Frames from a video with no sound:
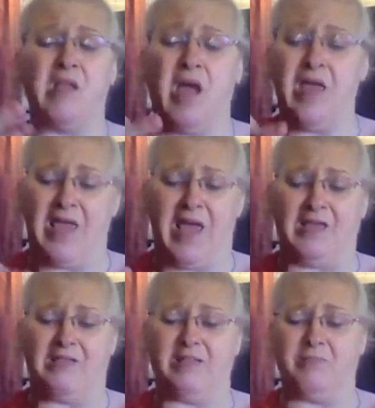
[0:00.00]
I
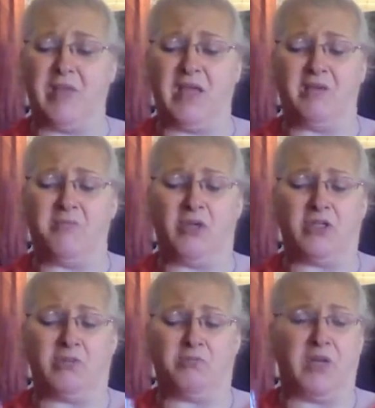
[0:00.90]
had some makeup
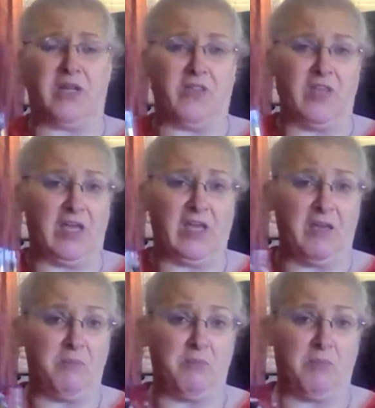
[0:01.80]
brushes, but I think I
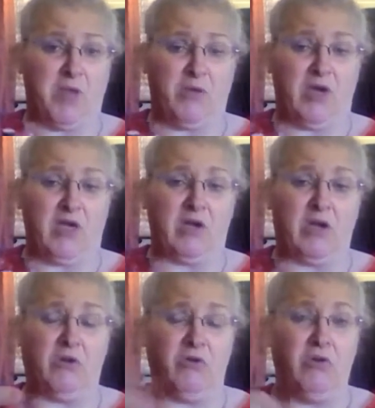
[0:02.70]
gave them to my
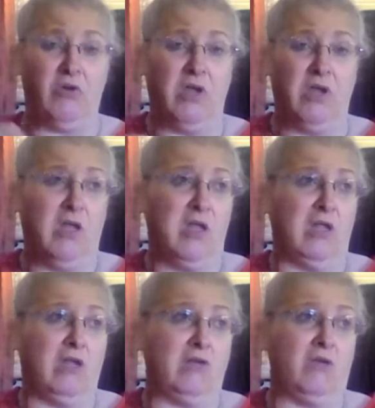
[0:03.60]
granddaughter.
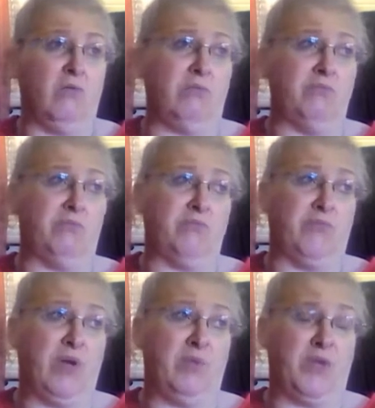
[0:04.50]
You know,
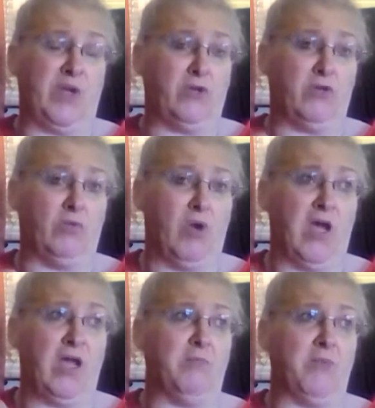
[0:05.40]
I'm not sure
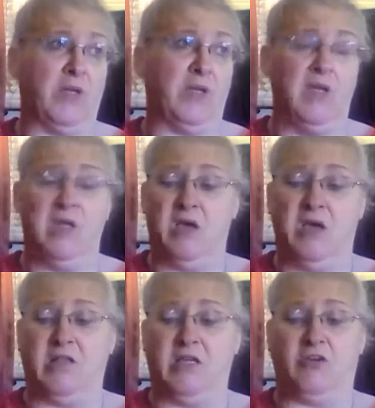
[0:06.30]
why, but
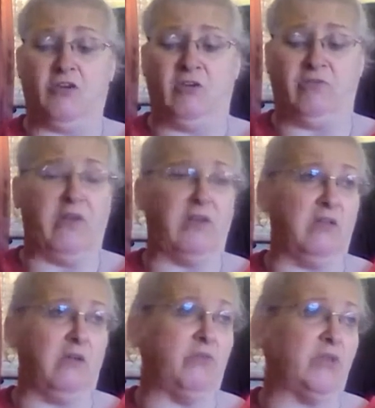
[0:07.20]
I think she fell in
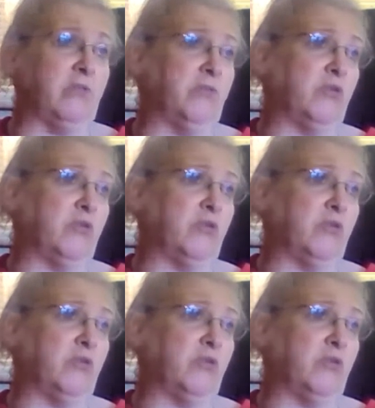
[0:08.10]
love with them or